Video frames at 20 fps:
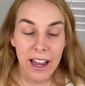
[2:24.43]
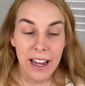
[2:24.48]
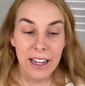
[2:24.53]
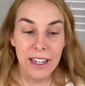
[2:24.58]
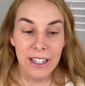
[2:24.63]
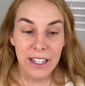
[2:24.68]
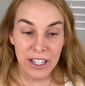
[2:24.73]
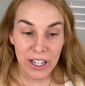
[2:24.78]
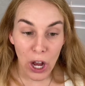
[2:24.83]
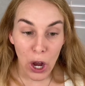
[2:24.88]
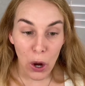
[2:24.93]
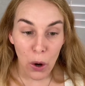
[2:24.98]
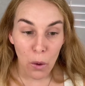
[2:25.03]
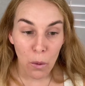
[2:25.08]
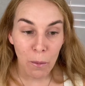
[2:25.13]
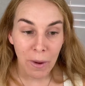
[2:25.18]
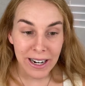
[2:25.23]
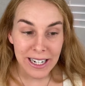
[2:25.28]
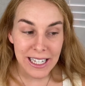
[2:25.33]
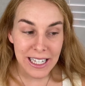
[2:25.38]
So
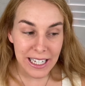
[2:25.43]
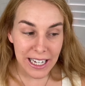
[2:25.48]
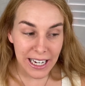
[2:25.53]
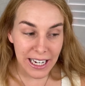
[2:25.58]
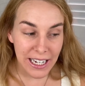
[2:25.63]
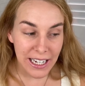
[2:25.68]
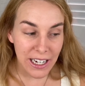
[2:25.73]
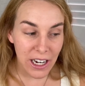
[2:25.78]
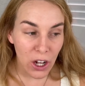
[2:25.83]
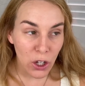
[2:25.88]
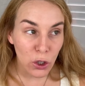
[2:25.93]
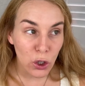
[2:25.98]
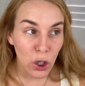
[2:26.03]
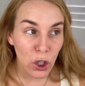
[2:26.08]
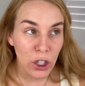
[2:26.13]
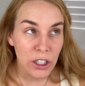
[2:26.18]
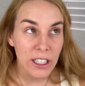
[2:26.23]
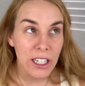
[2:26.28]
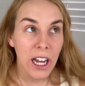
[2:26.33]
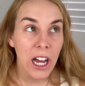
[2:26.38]
my skin
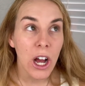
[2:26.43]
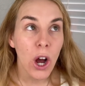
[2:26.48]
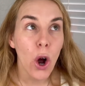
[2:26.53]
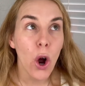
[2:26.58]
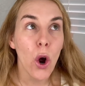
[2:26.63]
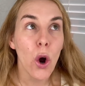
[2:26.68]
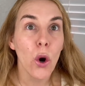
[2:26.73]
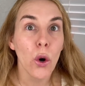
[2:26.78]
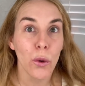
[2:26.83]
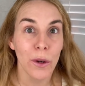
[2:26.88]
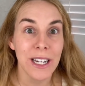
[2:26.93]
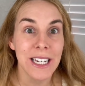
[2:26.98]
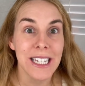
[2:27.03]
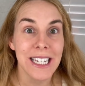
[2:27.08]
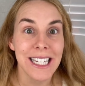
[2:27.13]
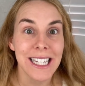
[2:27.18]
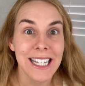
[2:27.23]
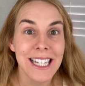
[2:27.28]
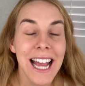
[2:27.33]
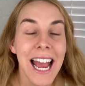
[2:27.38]
looked
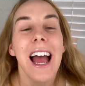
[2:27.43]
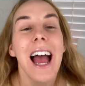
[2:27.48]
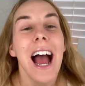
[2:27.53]
horrendous.